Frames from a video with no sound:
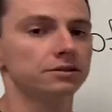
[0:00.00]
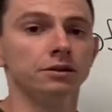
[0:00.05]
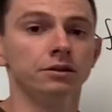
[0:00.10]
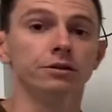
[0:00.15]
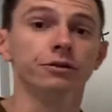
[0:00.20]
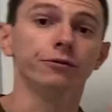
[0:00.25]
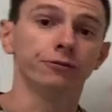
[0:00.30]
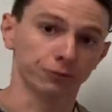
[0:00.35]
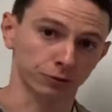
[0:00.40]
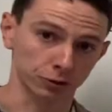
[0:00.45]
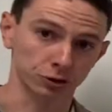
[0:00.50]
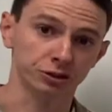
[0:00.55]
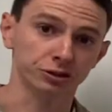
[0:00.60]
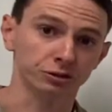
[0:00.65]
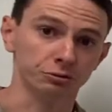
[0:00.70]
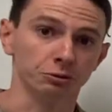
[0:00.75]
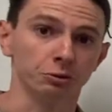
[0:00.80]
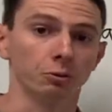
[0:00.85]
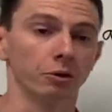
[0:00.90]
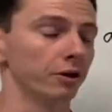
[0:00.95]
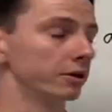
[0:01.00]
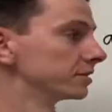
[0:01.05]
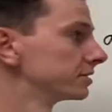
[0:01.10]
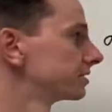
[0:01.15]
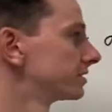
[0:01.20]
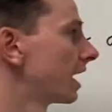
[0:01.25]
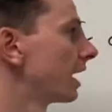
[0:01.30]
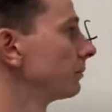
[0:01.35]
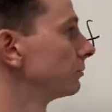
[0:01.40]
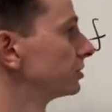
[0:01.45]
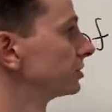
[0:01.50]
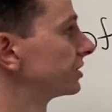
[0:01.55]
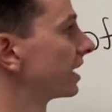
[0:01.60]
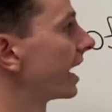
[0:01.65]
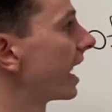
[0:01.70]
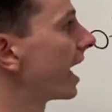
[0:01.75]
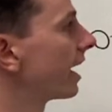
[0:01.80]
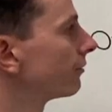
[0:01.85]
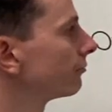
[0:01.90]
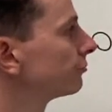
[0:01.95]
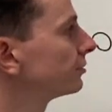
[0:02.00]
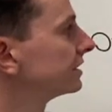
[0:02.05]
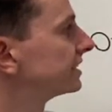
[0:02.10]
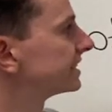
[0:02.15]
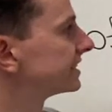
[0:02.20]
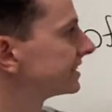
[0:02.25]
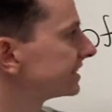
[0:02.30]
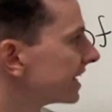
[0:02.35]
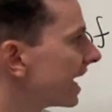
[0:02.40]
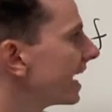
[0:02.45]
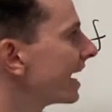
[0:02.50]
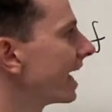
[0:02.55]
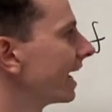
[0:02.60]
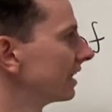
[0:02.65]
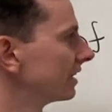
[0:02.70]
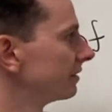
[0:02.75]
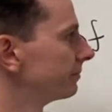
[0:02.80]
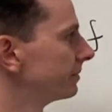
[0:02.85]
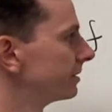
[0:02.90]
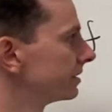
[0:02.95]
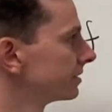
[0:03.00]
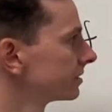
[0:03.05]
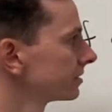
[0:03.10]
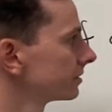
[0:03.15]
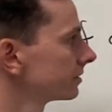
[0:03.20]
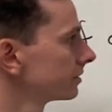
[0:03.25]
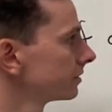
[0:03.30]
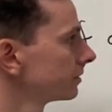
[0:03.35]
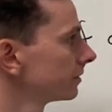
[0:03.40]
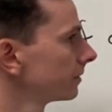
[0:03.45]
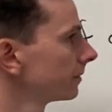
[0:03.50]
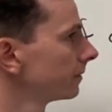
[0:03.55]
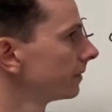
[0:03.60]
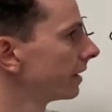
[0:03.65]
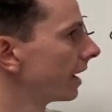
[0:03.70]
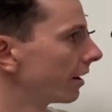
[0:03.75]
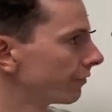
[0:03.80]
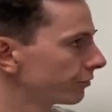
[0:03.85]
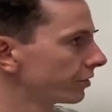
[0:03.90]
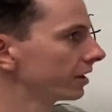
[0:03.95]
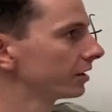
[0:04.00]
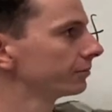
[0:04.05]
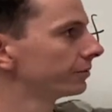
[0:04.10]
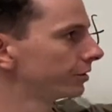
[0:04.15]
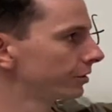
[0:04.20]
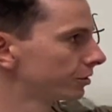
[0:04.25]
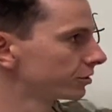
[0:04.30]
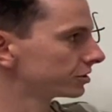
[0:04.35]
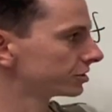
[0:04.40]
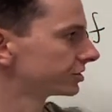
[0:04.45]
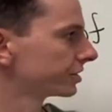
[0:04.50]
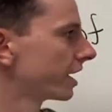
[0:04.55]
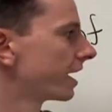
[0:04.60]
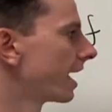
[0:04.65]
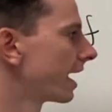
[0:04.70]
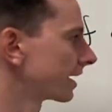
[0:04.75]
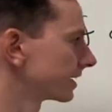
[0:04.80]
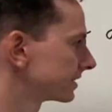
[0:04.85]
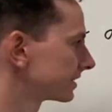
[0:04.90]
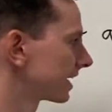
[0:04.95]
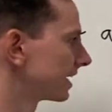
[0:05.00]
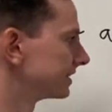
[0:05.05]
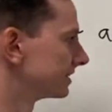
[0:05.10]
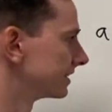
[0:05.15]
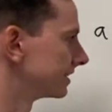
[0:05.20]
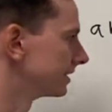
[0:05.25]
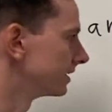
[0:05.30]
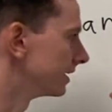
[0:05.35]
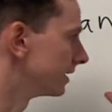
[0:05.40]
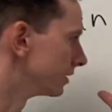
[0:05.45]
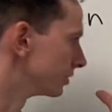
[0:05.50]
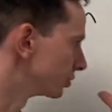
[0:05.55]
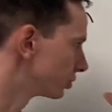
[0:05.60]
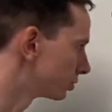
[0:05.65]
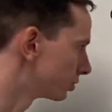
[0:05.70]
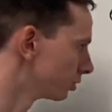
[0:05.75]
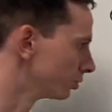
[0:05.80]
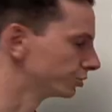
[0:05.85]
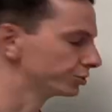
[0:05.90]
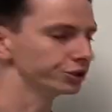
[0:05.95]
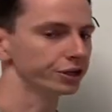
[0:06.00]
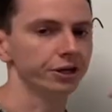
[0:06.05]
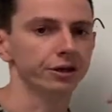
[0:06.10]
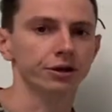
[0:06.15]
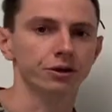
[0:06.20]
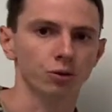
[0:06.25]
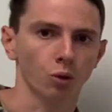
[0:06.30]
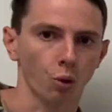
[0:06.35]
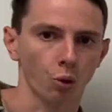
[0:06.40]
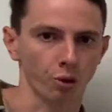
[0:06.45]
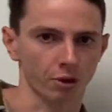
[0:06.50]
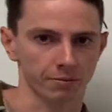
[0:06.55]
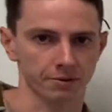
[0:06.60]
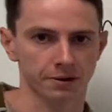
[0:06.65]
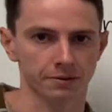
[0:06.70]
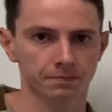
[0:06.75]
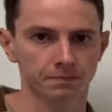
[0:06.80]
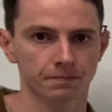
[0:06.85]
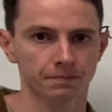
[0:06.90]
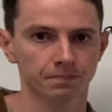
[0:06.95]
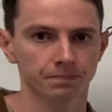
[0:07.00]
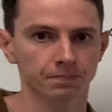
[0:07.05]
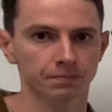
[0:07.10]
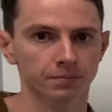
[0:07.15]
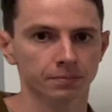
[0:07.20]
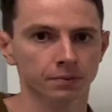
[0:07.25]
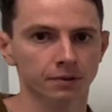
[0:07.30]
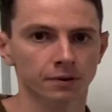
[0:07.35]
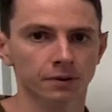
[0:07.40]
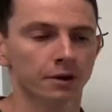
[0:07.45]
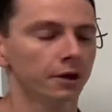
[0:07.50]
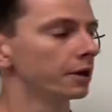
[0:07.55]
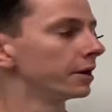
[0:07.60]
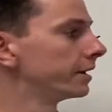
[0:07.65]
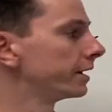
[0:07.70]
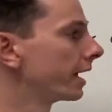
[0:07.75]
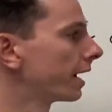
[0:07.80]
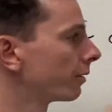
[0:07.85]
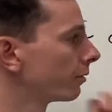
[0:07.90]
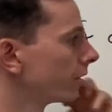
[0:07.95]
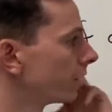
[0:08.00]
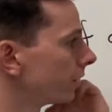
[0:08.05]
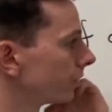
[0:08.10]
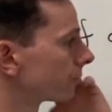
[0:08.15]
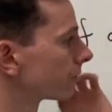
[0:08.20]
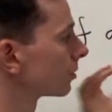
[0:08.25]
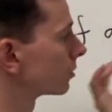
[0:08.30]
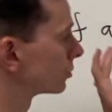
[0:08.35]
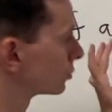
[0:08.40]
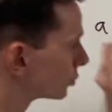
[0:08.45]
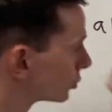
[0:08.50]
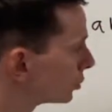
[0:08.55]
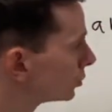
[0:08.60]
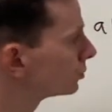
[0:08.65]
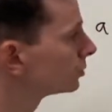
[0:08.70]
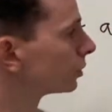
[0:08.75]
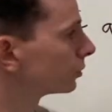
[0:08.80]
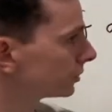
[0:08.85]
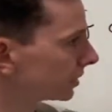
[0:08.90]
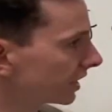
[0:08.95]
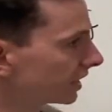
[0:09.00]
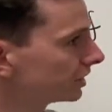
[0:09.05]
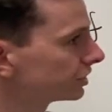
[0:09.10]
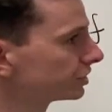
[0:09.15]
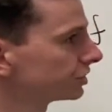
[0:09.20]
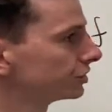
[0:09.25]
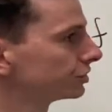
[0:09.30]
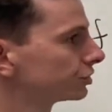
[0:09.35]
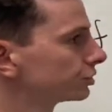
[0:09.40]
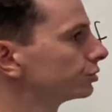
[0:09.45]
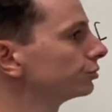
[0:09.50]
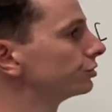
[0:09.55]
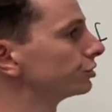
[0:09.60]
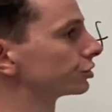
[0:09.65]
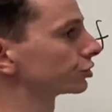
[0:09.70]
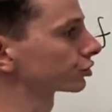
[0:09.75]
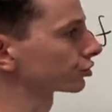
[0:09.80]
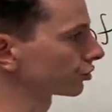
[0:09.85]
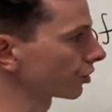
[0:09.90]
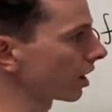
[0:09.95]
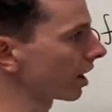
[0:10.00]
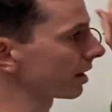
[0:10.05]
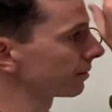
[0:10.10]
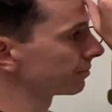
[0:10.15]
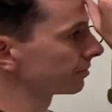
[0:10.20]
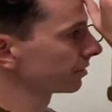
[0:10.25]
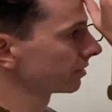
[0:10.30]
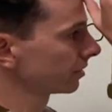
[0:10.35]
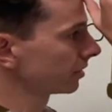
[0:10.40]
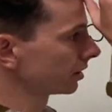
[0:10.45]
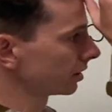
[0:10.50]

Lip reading: the first thing we want to establish, that every set element, every element in our set X has an associated orbit. Now, there are two notations to describe